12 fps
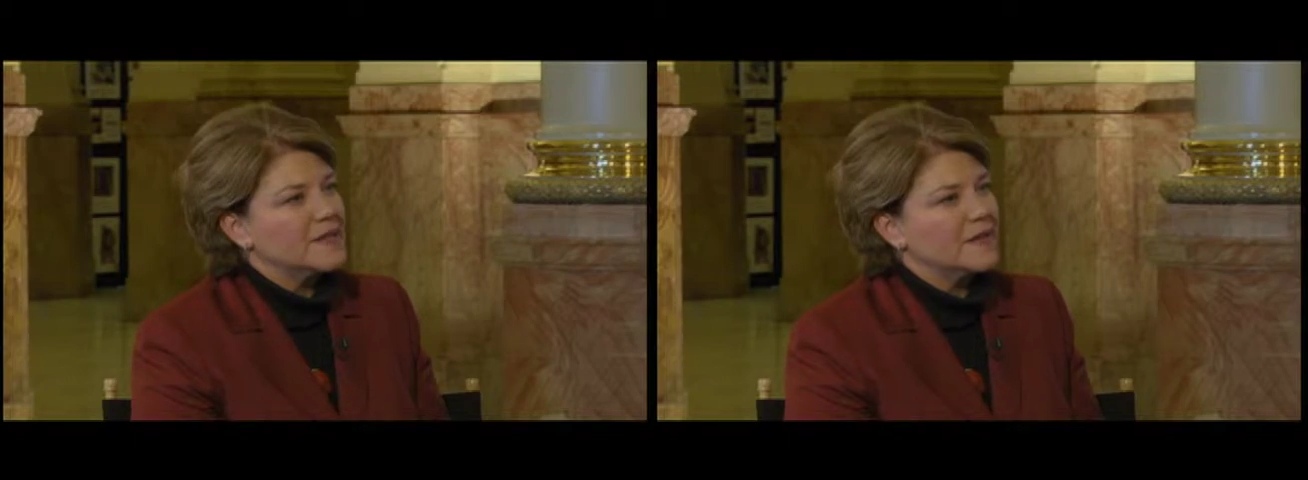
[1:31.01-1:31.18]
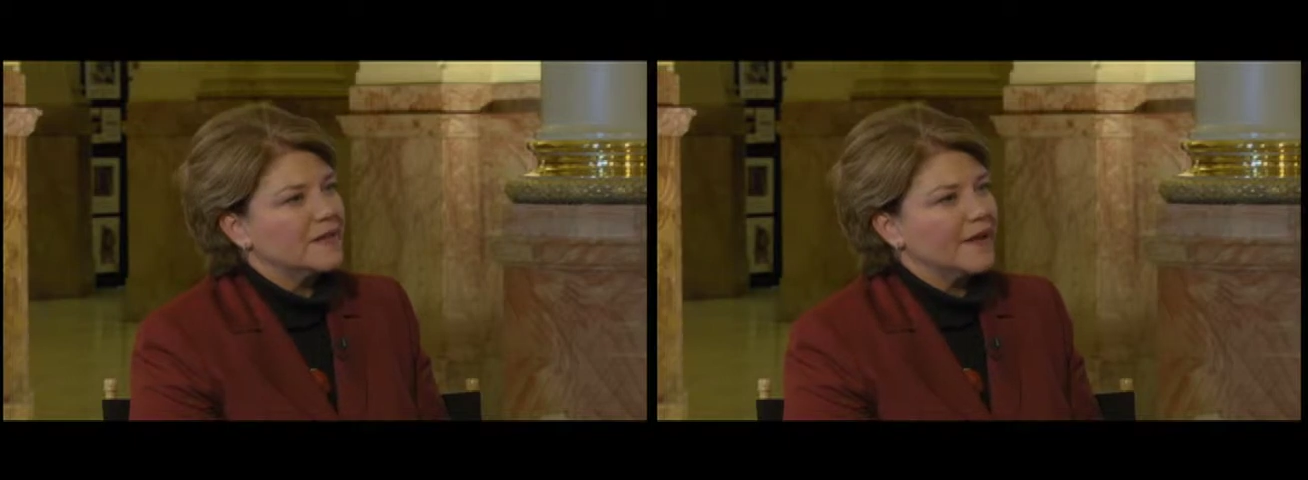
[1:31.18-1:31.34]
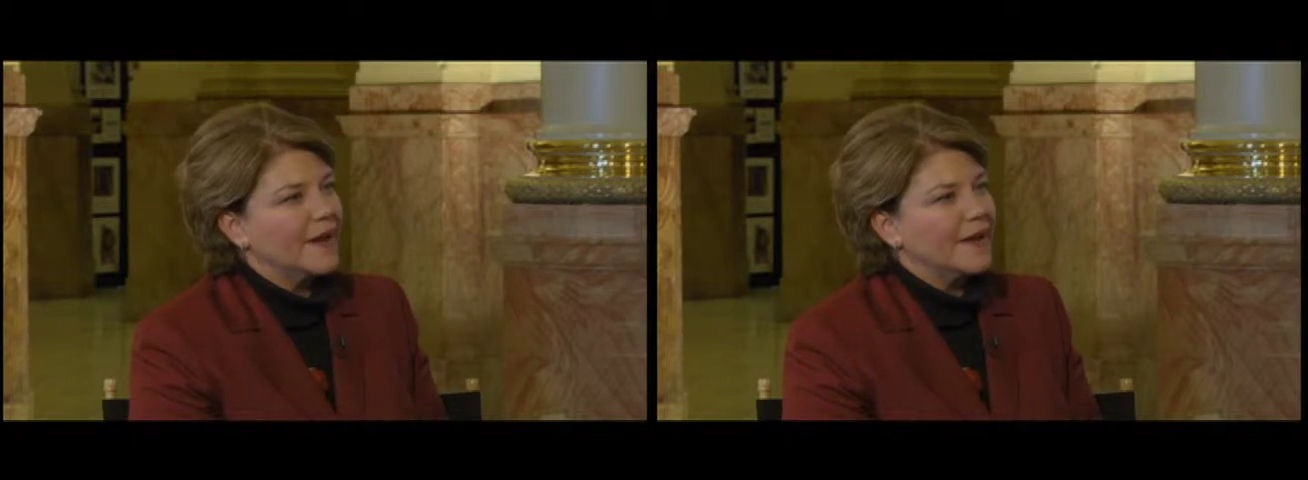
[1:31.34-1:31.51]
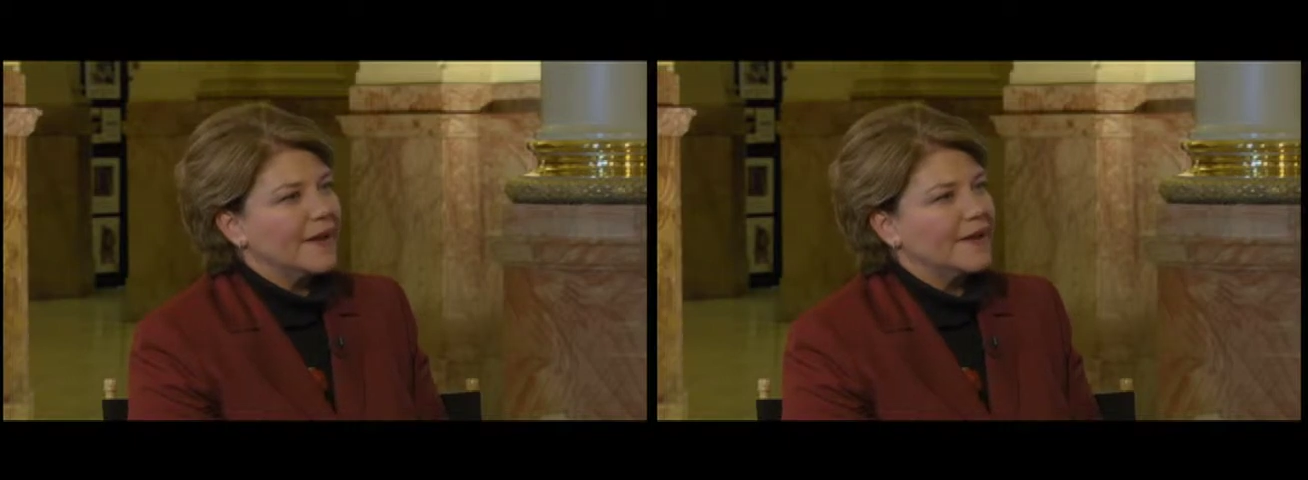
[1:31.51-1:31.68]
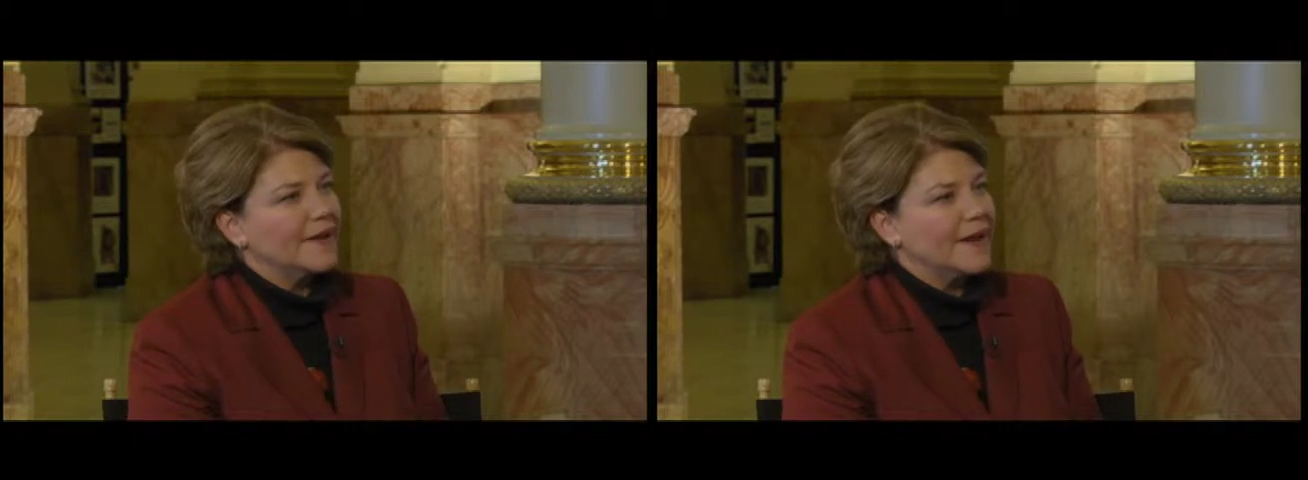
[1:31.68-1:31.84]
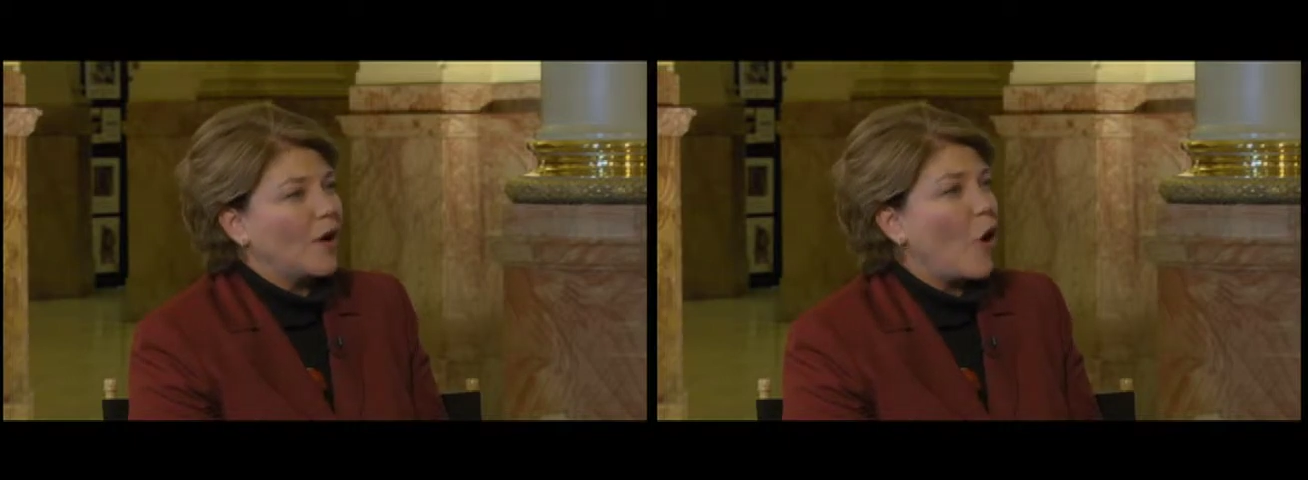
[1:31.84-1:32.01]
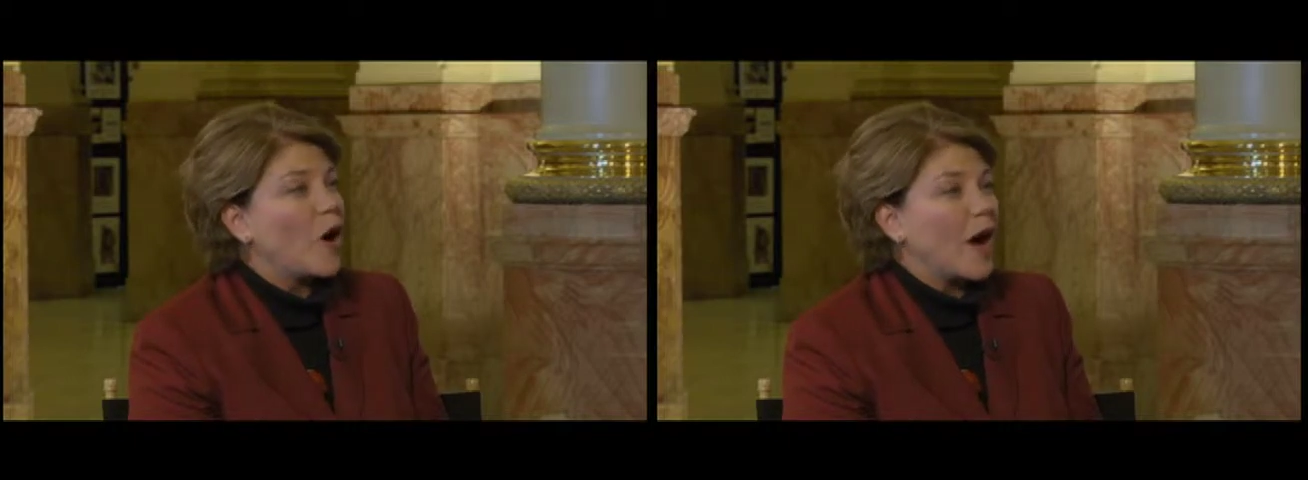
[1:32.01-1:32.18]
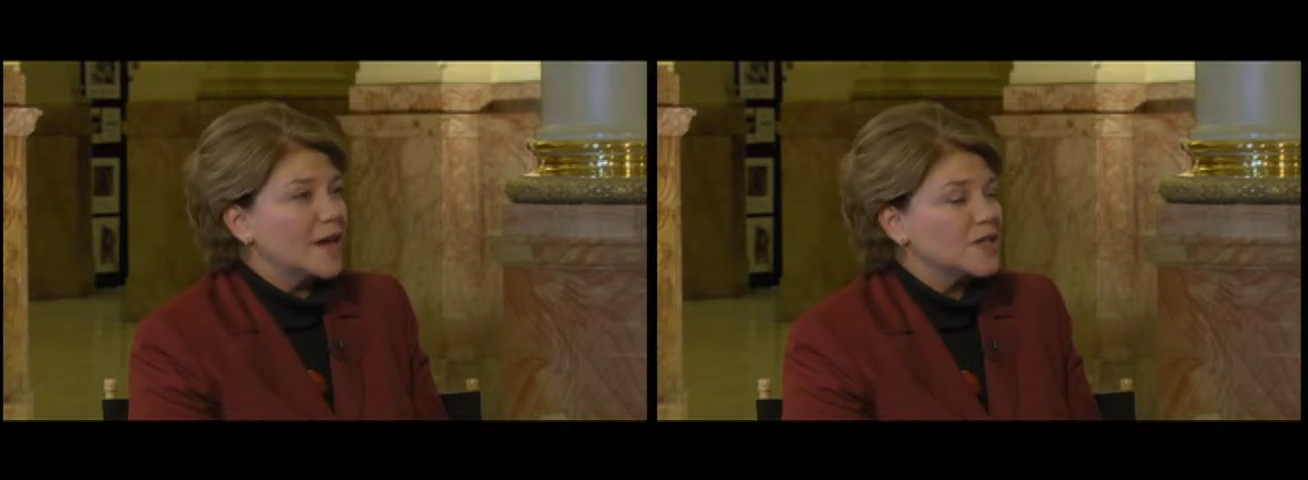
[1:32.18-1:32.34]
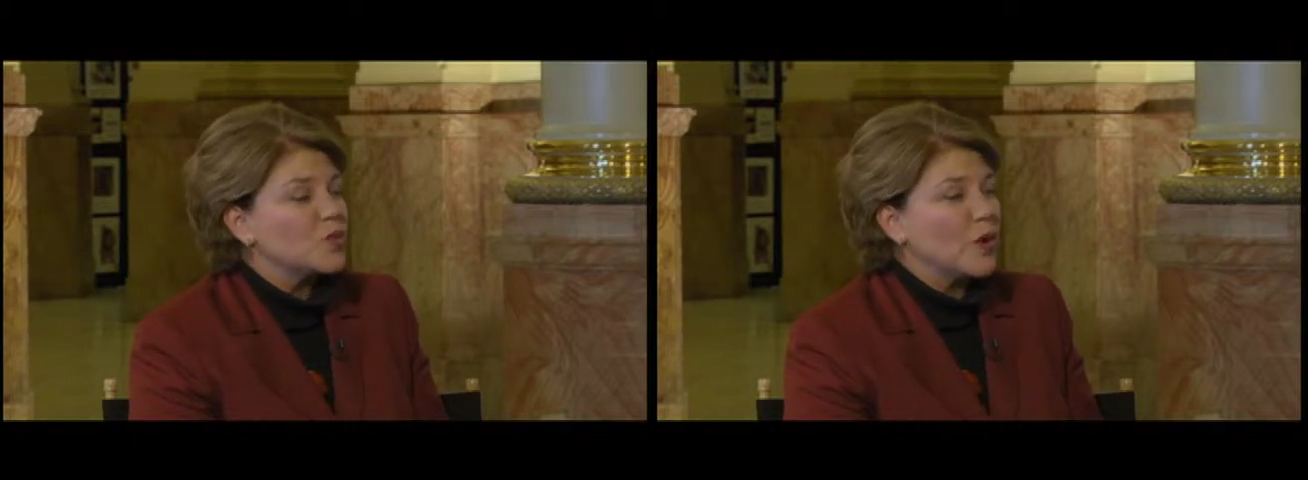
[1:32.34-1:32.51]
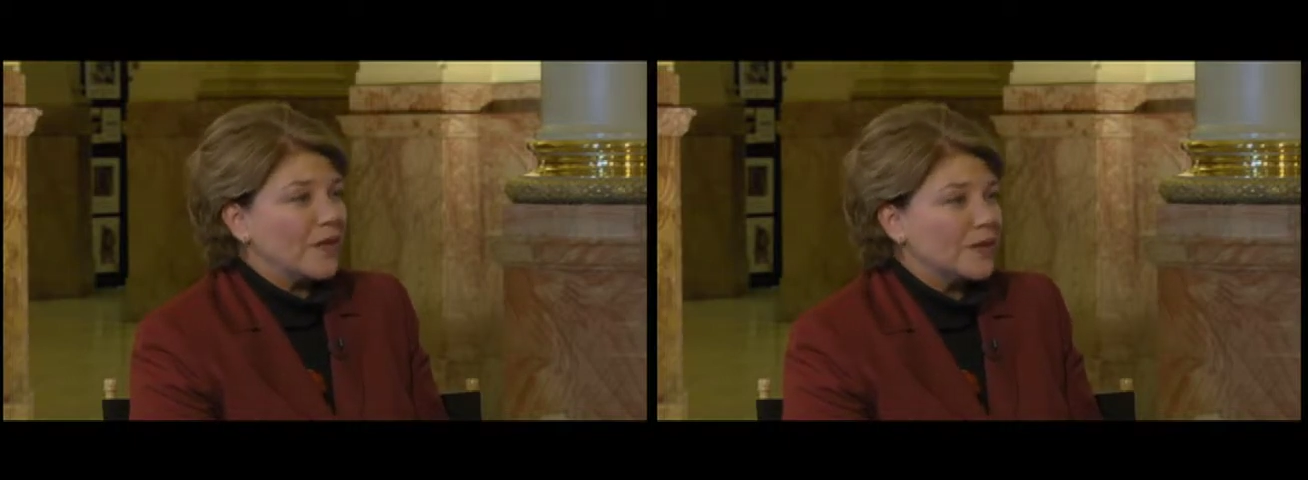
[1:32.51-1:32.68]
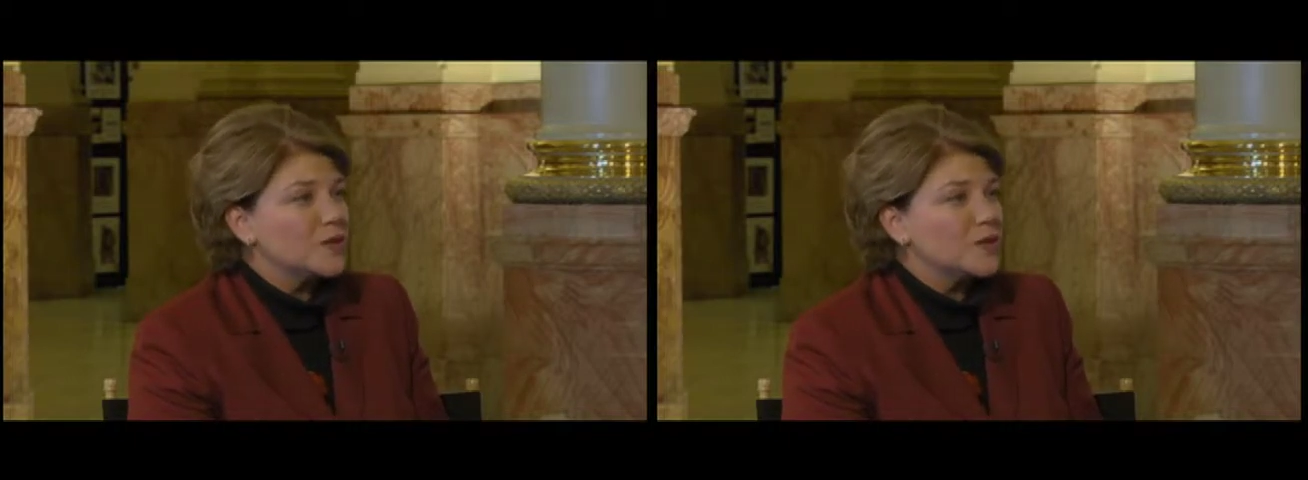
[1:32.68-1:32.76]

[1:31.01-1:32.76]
and all kinds of weather,